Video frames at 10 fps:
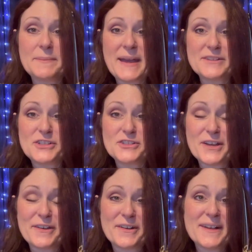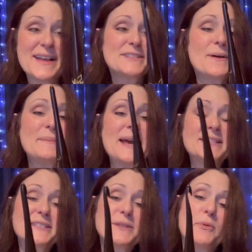match each other. So I'm not
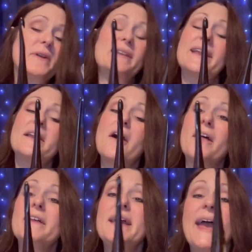disappointed at all.